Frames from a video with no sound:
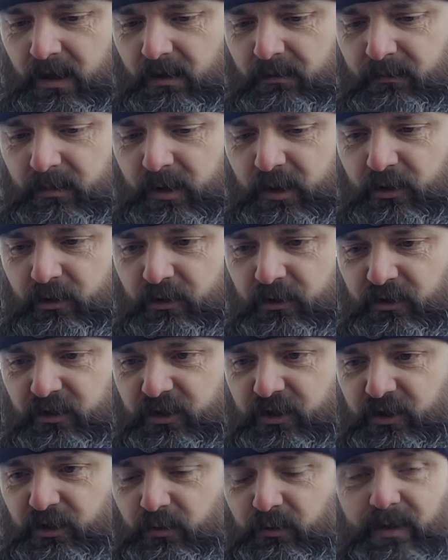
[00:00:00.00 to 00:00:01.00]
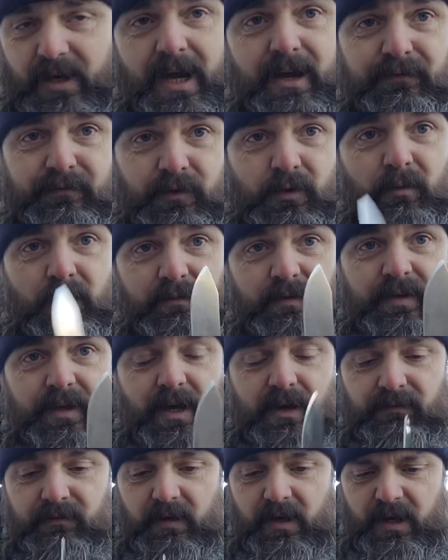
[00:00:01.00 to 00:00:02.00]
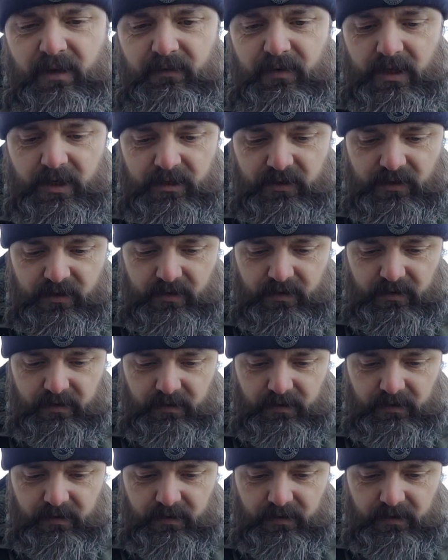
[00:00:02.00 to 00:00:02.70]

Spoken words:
because you'd have to with a knife like this.